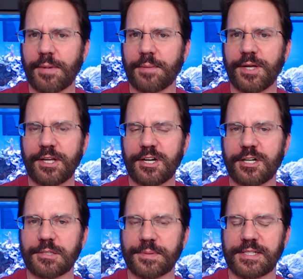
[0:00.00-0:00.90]
I'm not
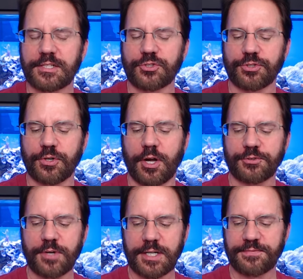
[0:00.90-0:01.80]
100% sure. I'll
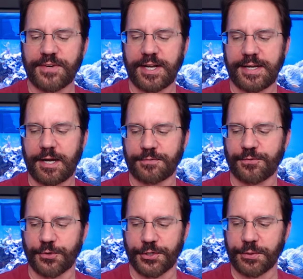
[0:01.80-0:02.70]
try to find out
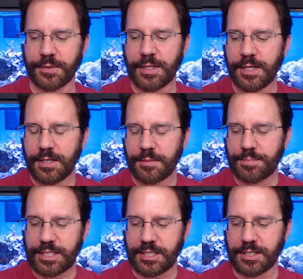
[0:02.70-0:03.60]
for you
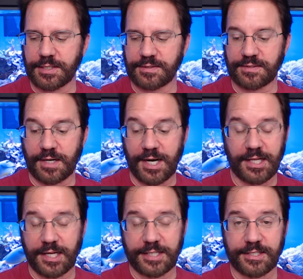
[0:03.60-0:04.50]
because I
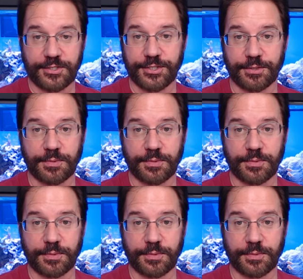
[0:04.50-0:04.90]
liked it too.